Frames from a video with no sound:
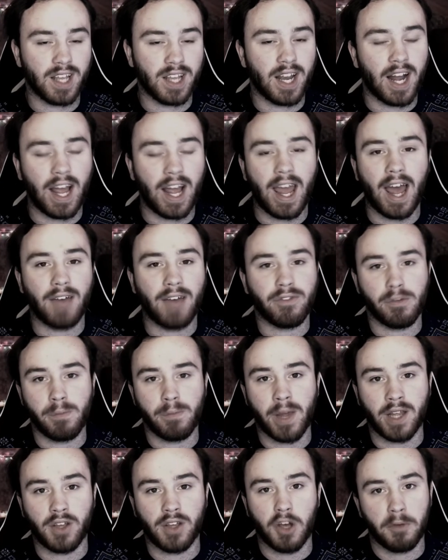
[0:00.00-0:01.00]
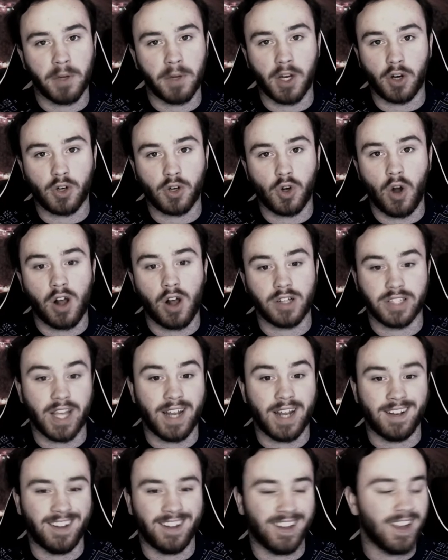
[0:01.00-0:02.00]
and I haven't been coming across
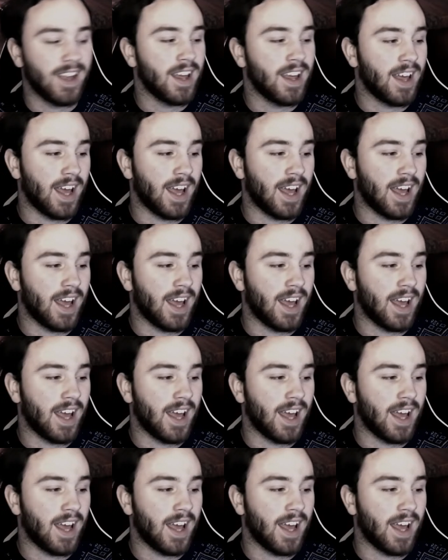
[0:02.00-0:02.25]
any,